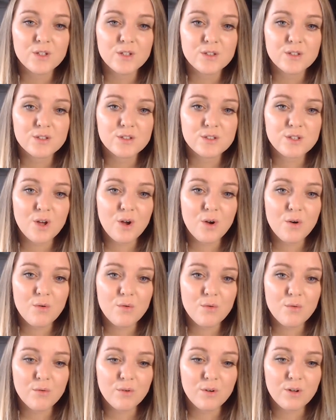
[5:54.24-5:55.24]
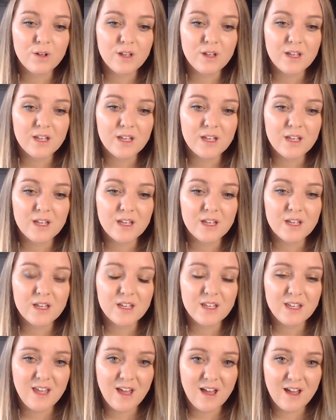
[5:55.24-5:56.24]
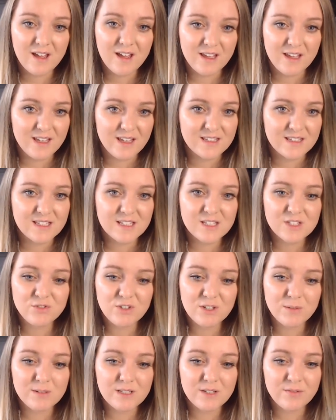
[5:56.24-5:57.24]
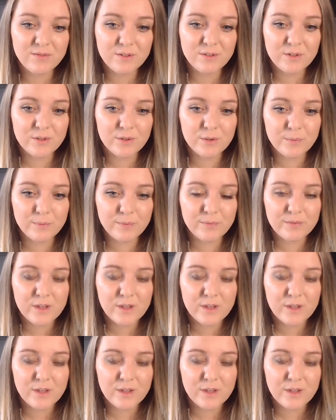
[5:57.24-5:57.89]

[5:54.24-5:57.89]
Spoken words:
So, yeah, it is extremely difficult.